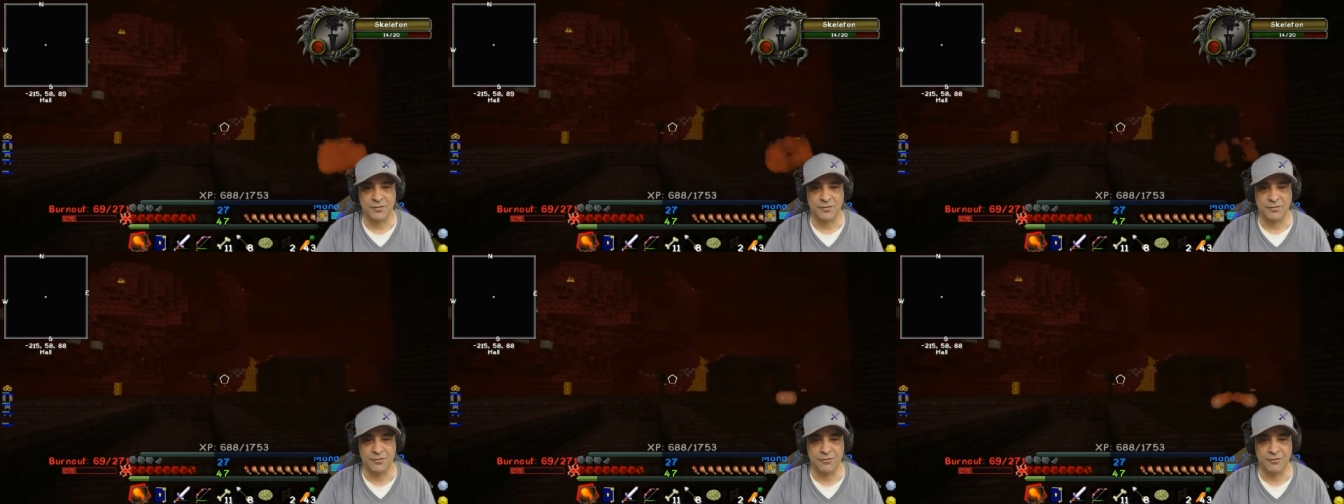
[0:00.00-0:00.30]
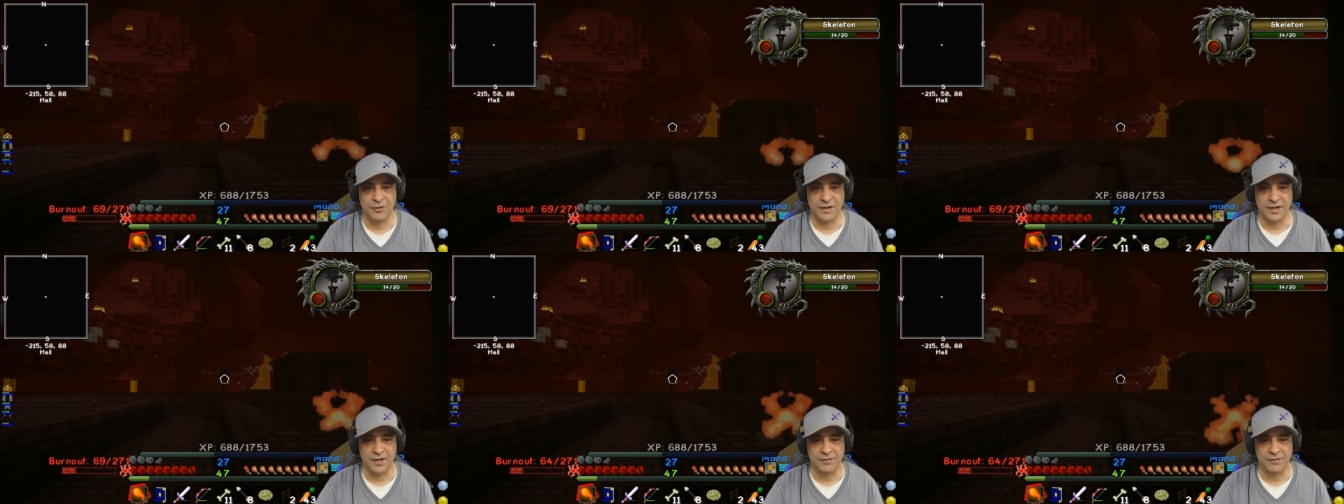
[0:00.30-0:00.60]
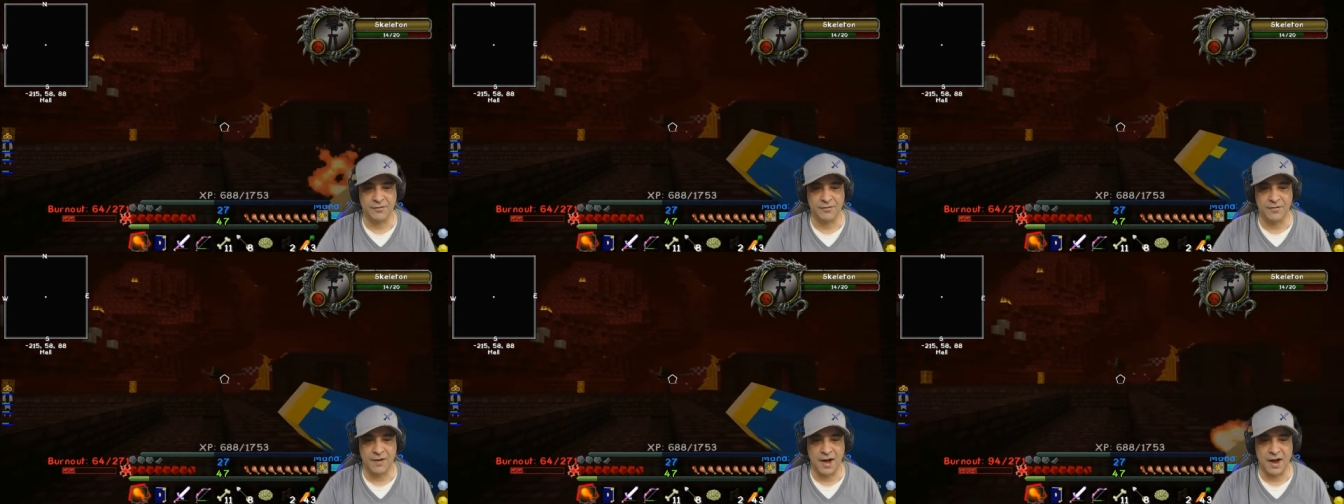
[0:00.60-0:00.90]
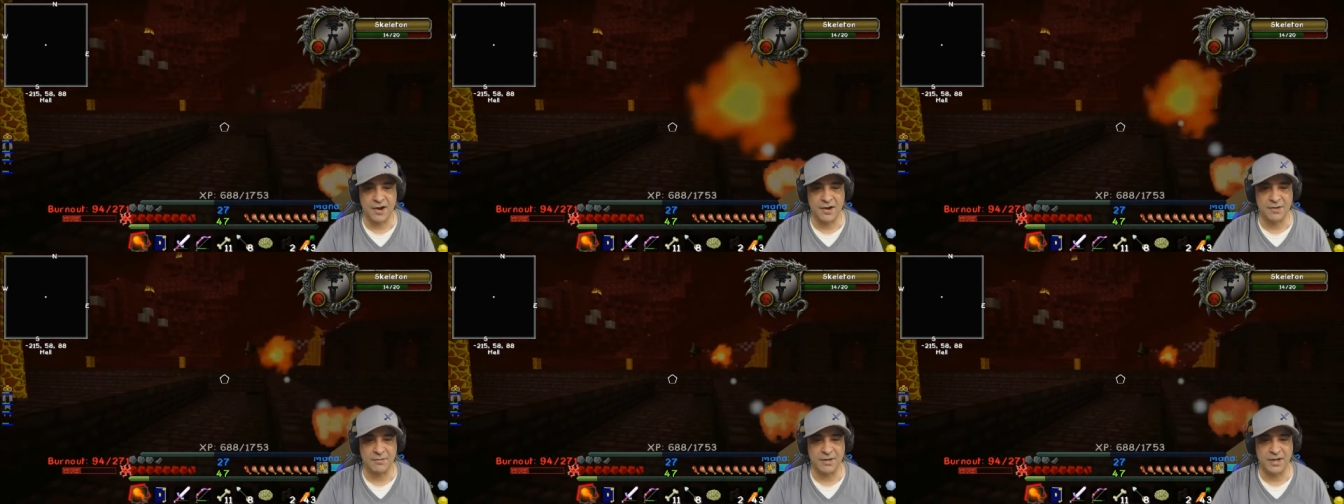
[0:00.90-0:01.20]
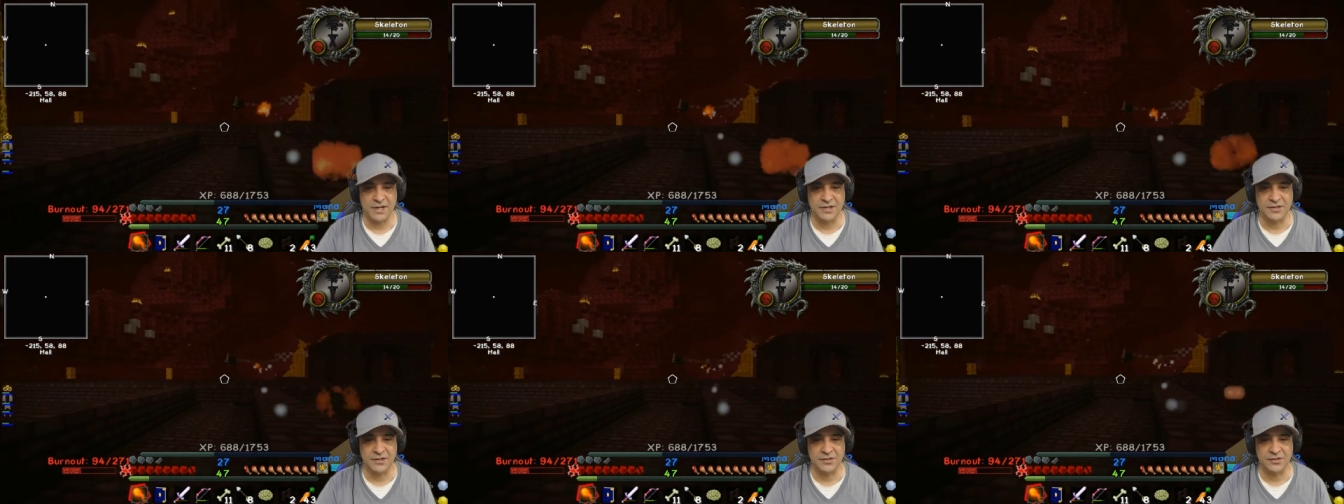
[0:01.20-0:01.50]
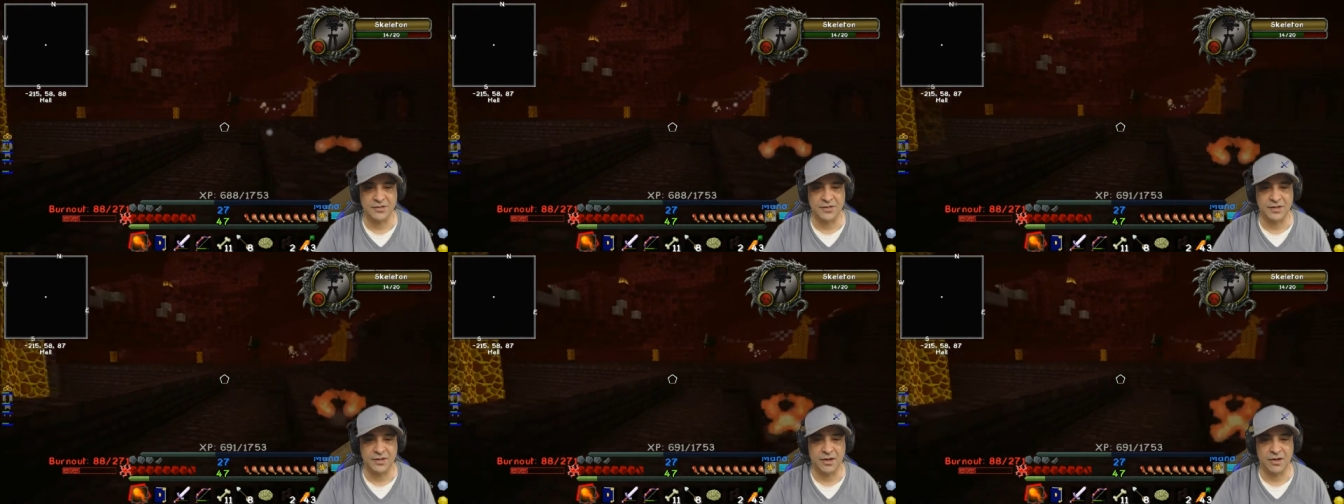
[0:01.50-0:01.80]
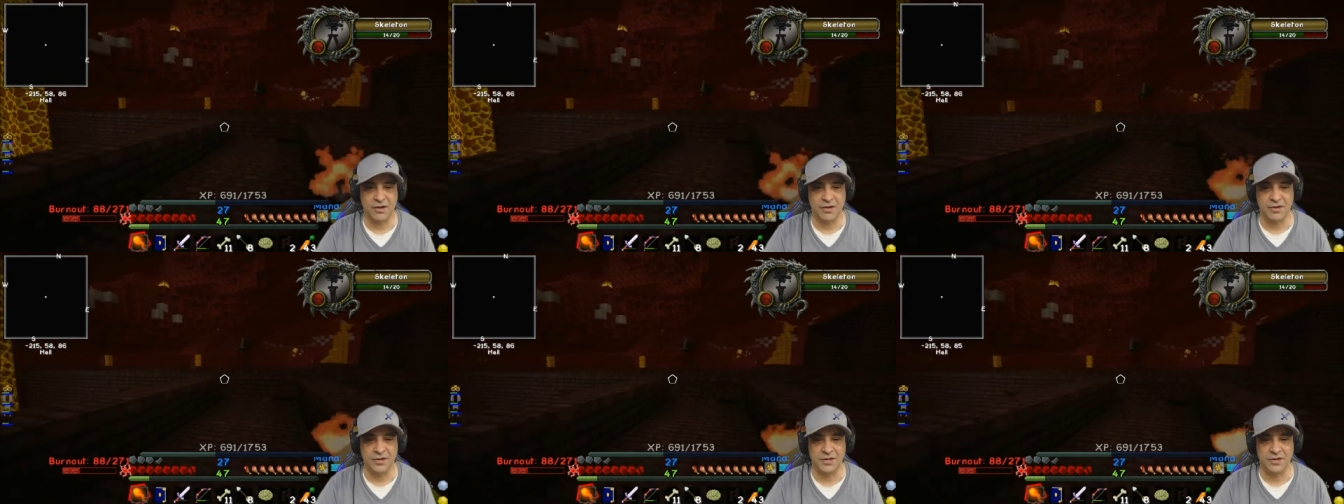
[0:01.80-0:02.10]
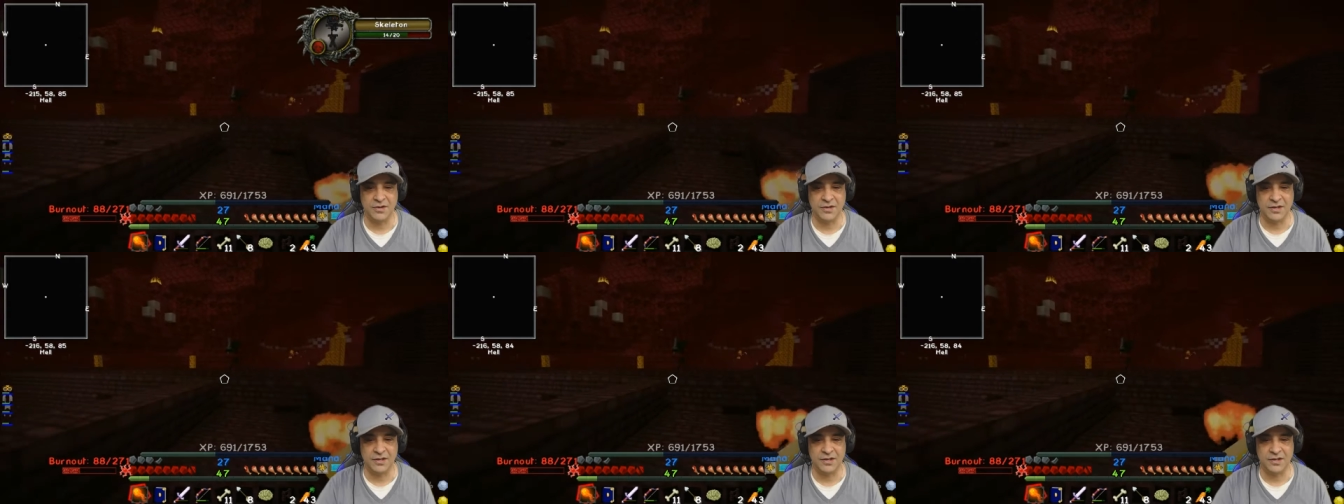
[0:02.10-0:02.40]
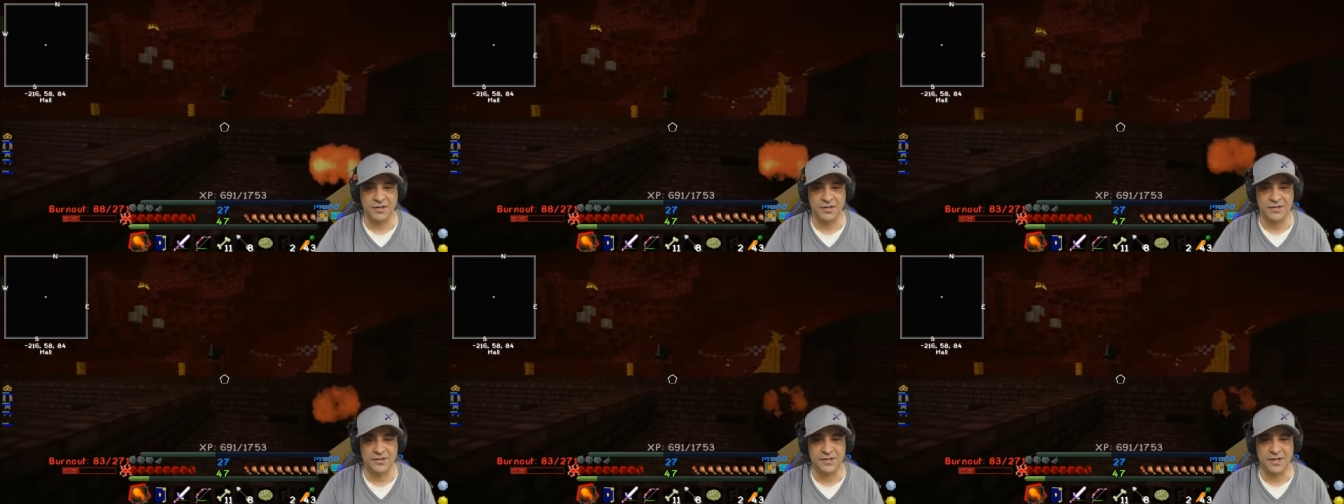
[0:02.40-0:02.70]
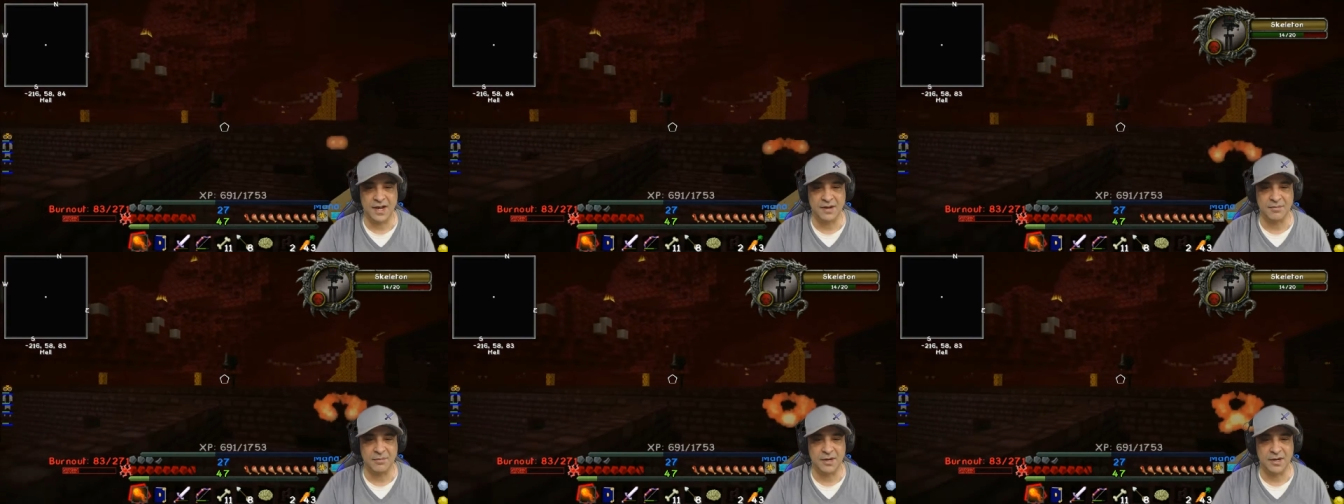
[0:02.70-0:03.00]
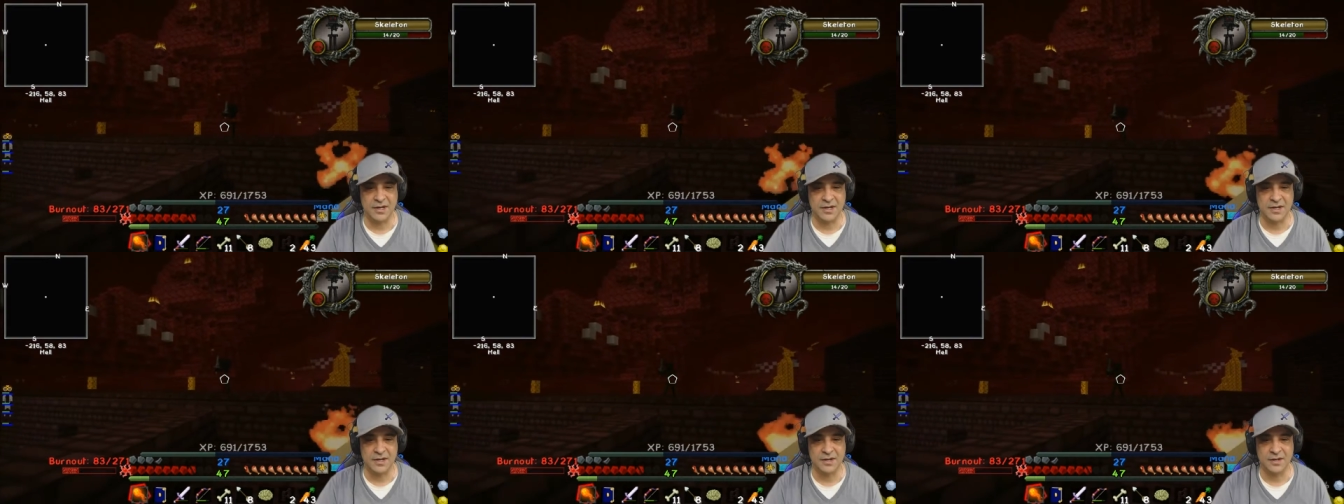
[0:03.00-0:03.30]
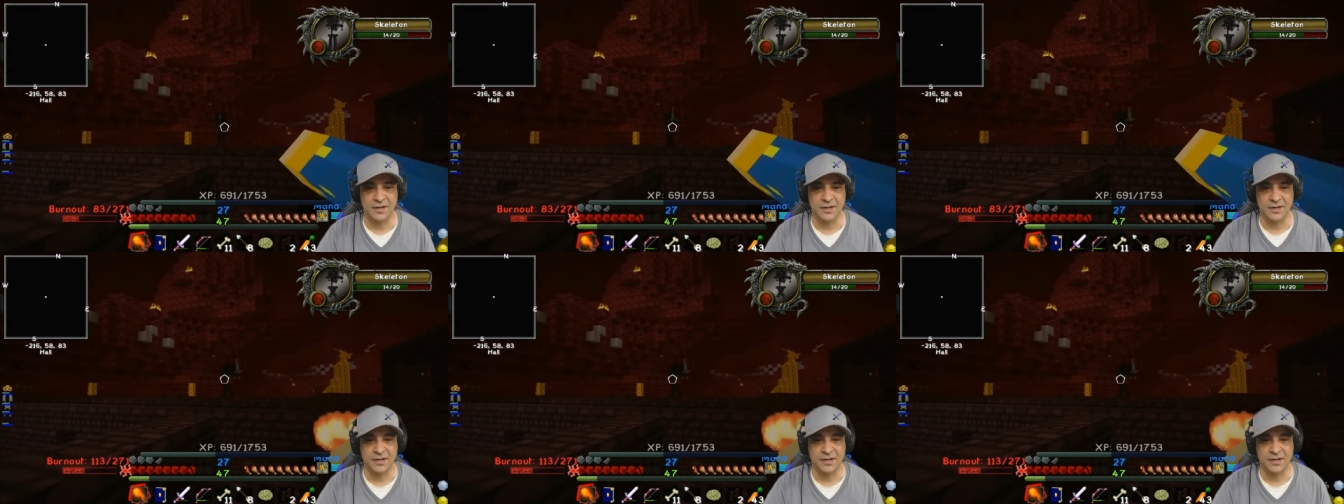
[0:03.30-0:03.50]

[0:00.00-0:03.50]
freaking fire mages. Oh, you're on the other side, buddy.